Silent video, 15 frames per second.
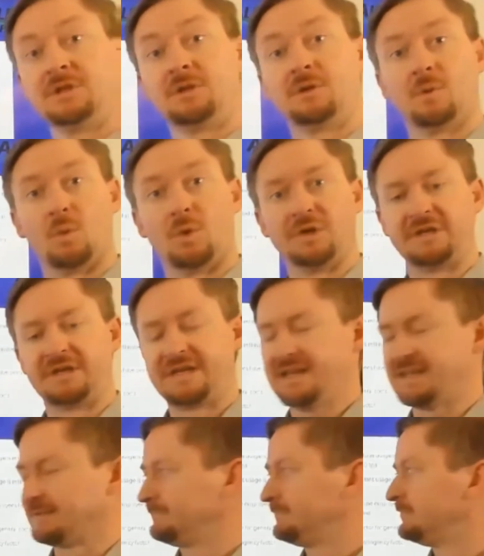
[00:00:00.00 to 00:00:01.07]
what do you
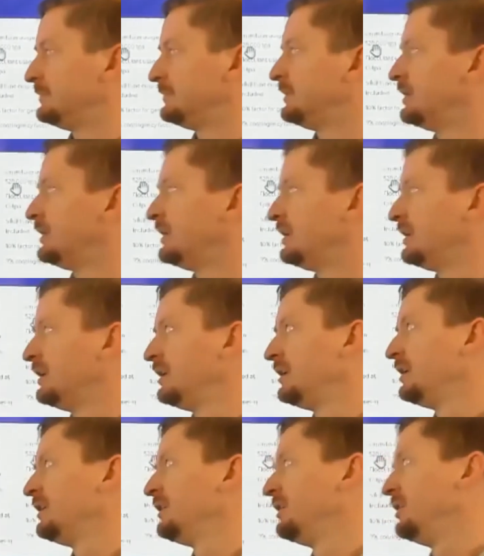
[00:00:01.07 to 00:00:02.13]
get?
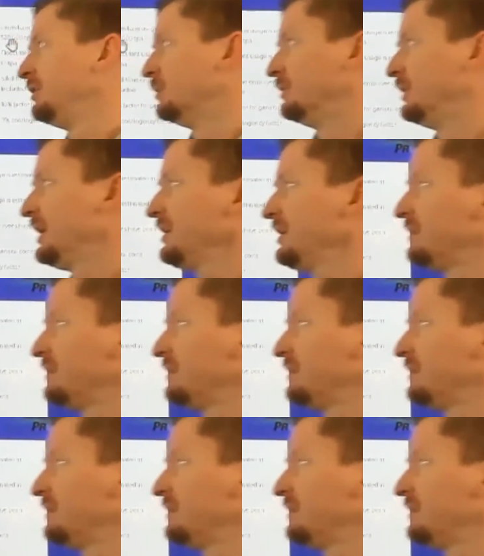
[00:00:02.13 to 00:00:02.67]
You will get